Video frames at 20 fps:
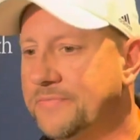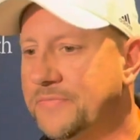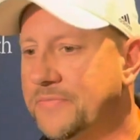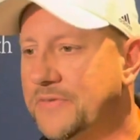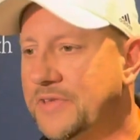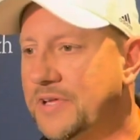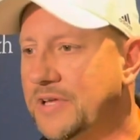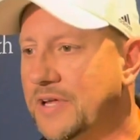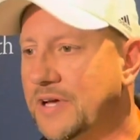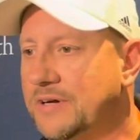
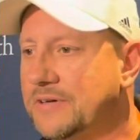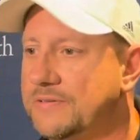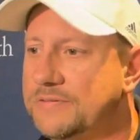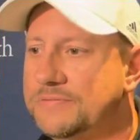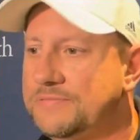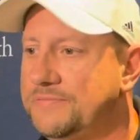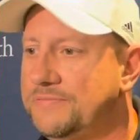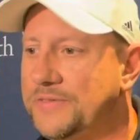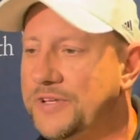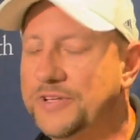you know,
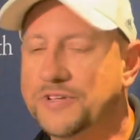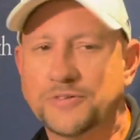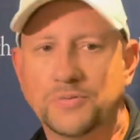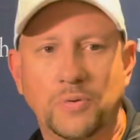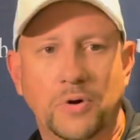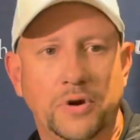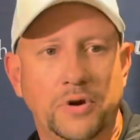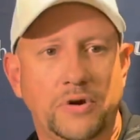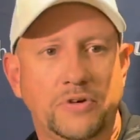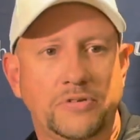you just
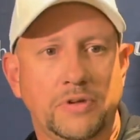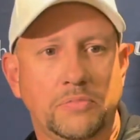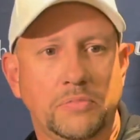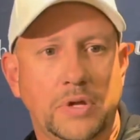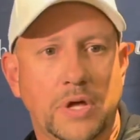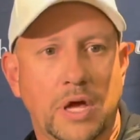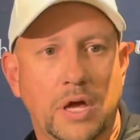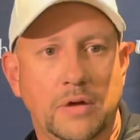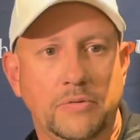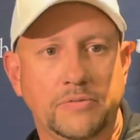wonder
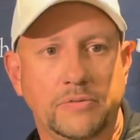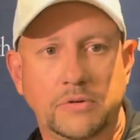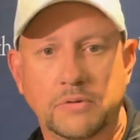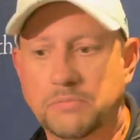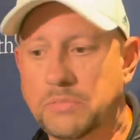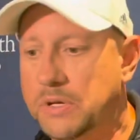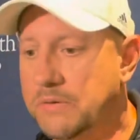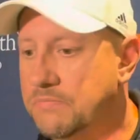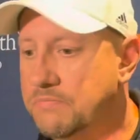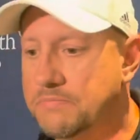sometimes.
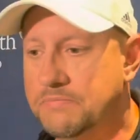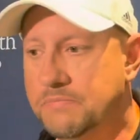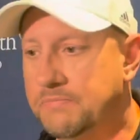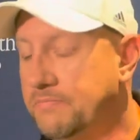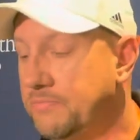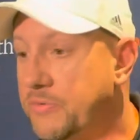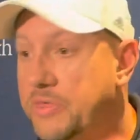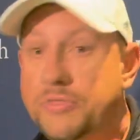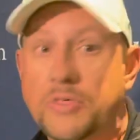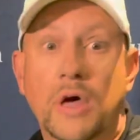But
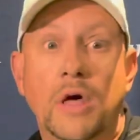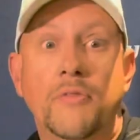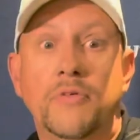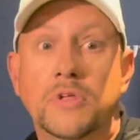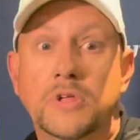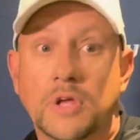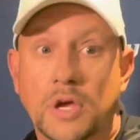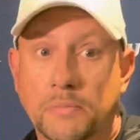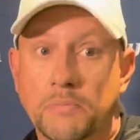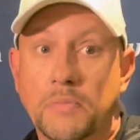the other
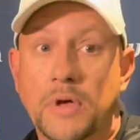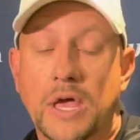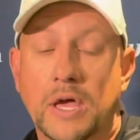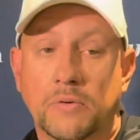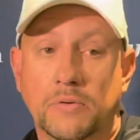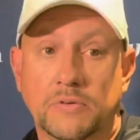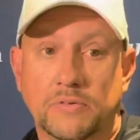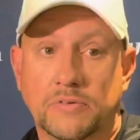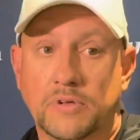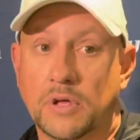young man
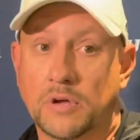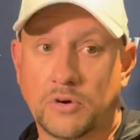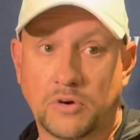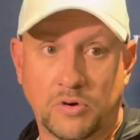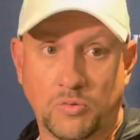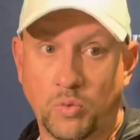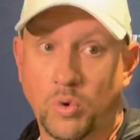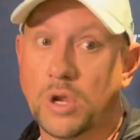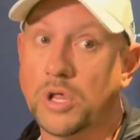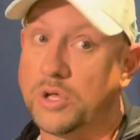was a
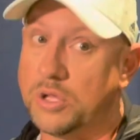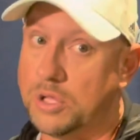really good